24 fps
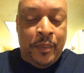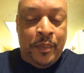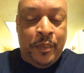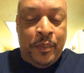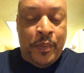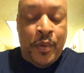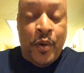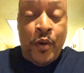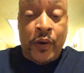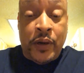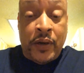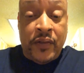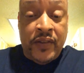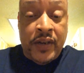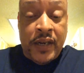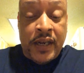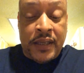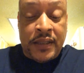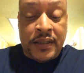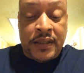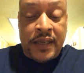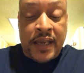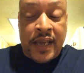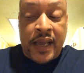point of
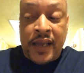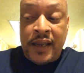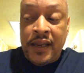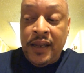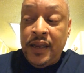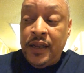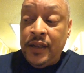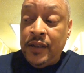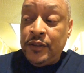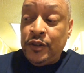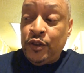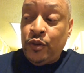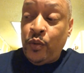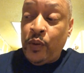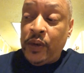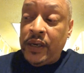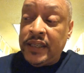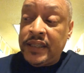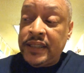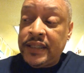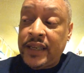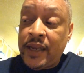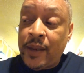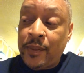contact 20
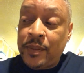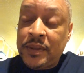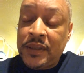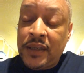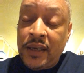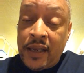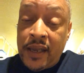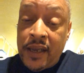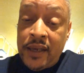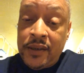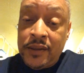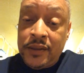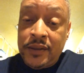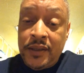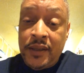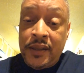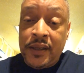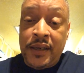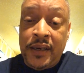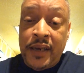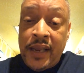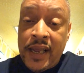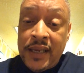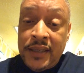steps later to
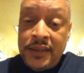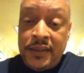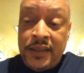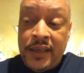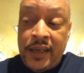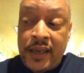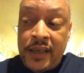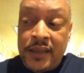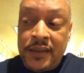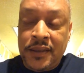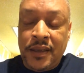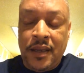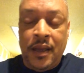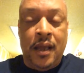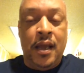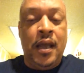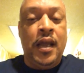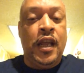the next desk,